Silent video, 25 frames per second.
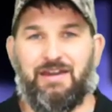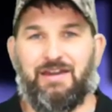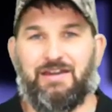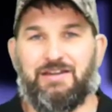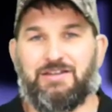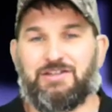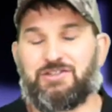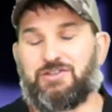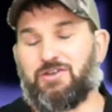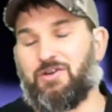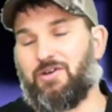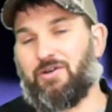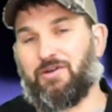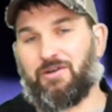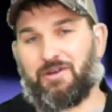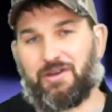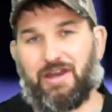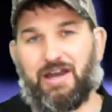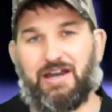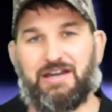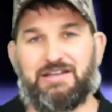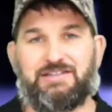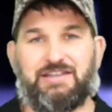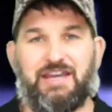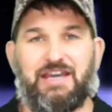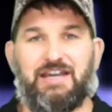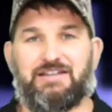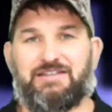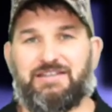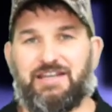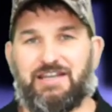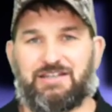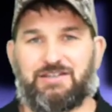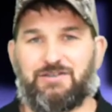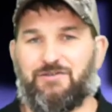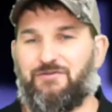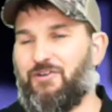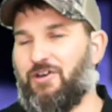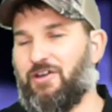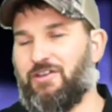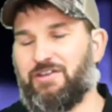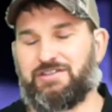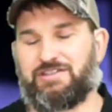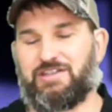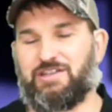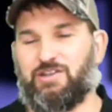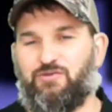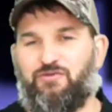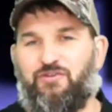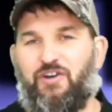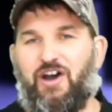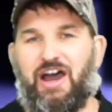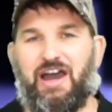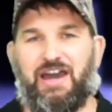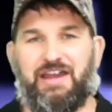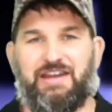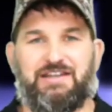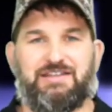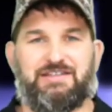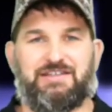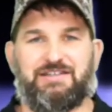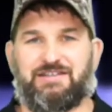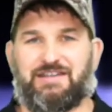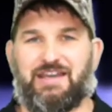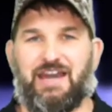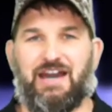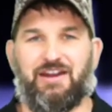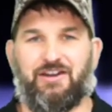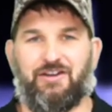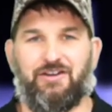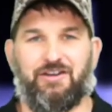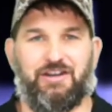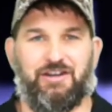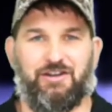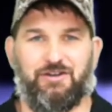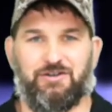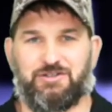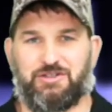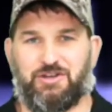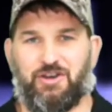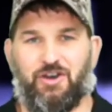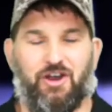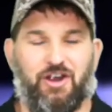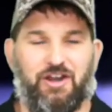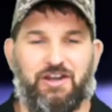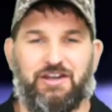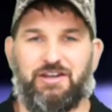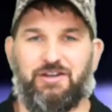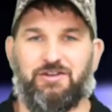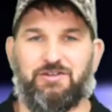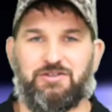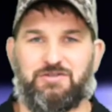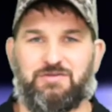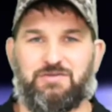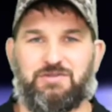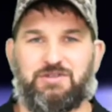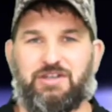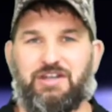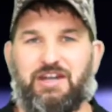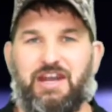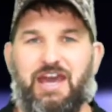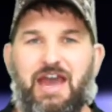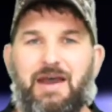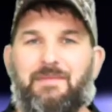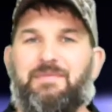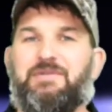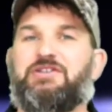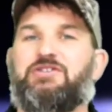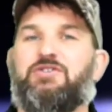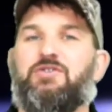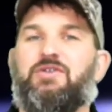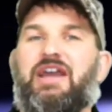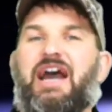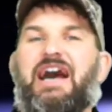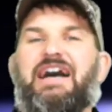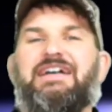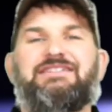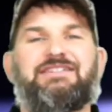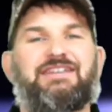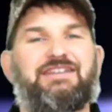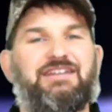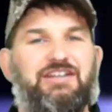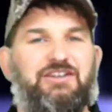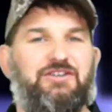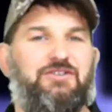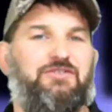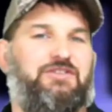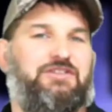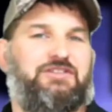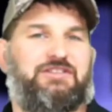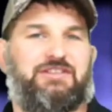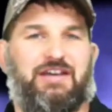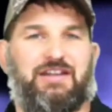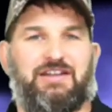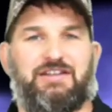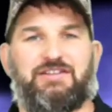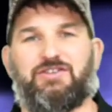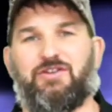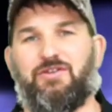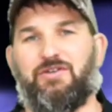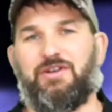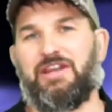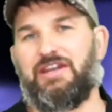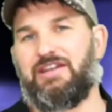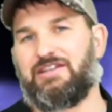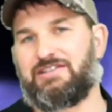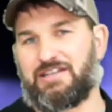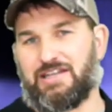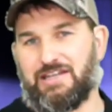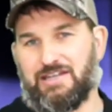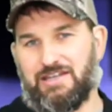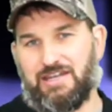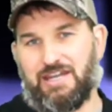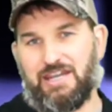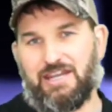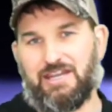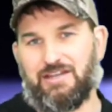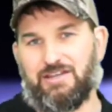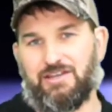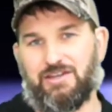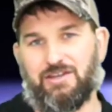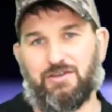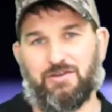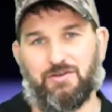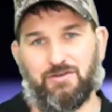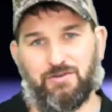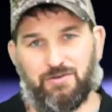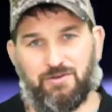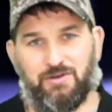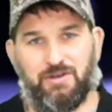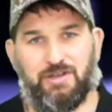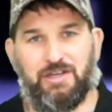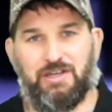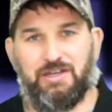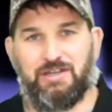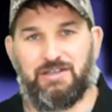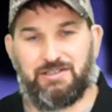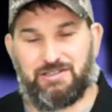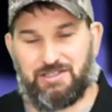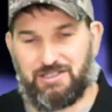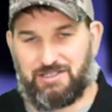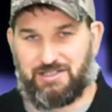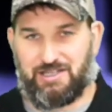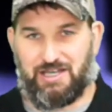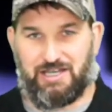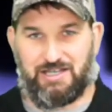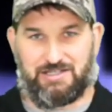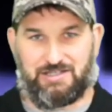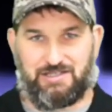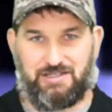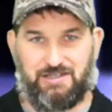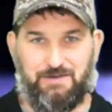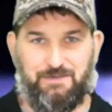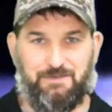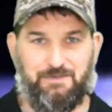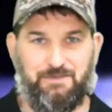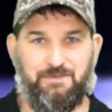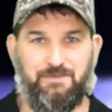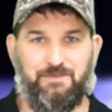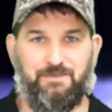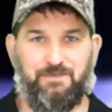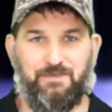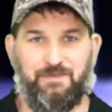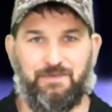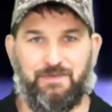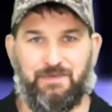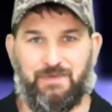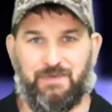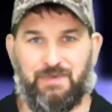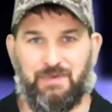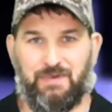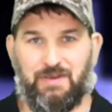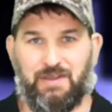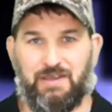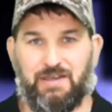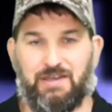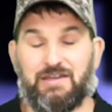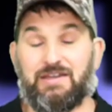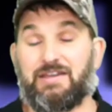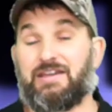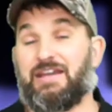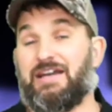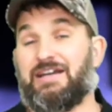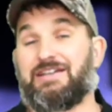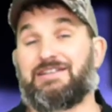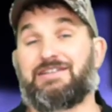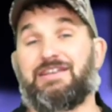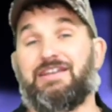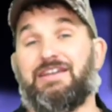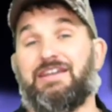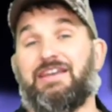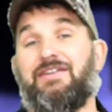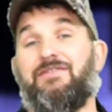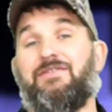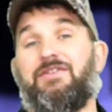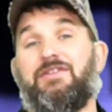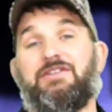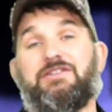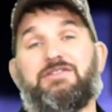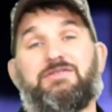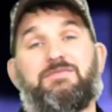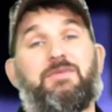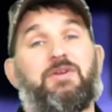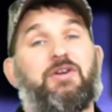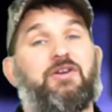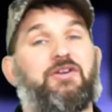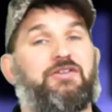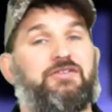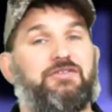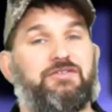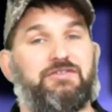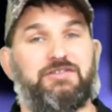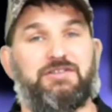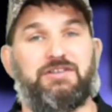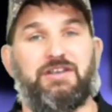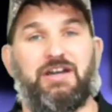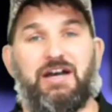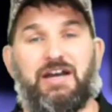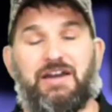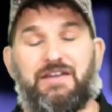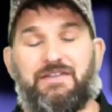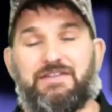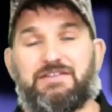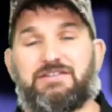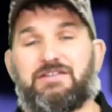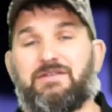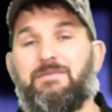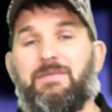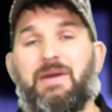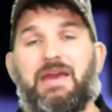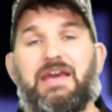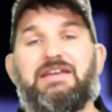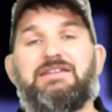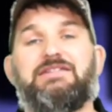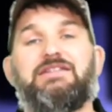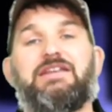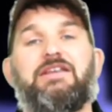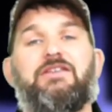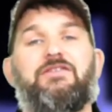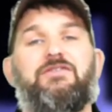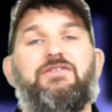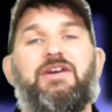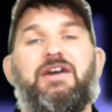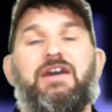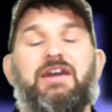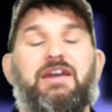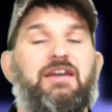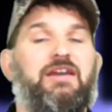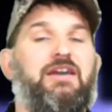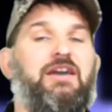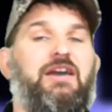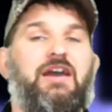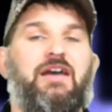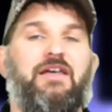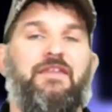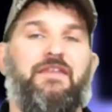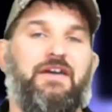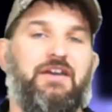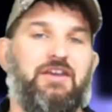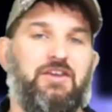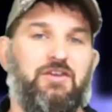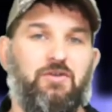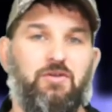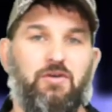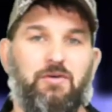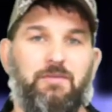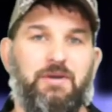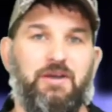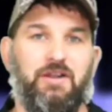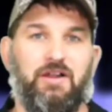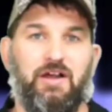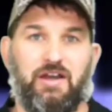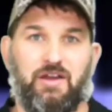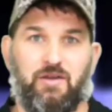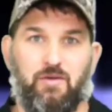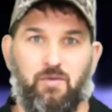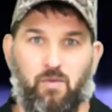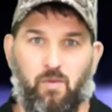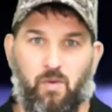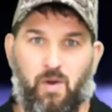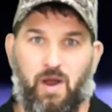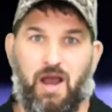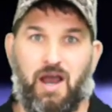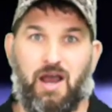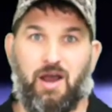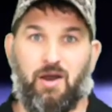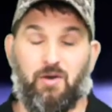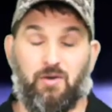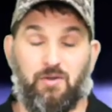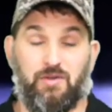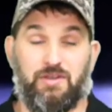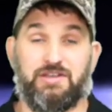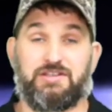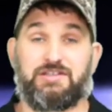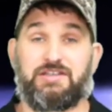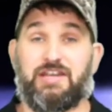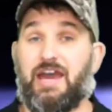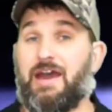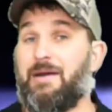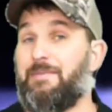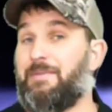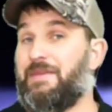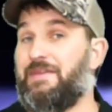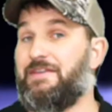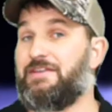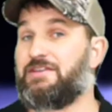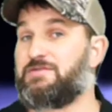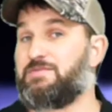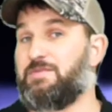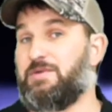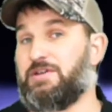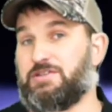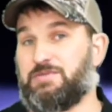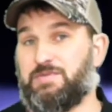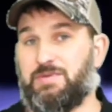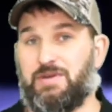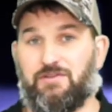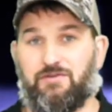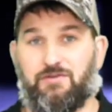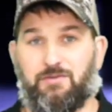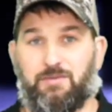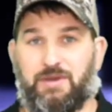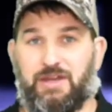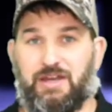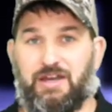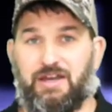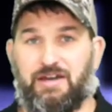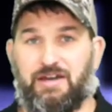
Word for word: So Isaiah takes it further. He says, Fine. He says, God already knows your heart. He knows what's going to happen. So God's going to do this on his own. He doesn't need you to test him. God's going to give you this miracle sign, this amazing thing that you will be like, wow, this happened. This must be from God.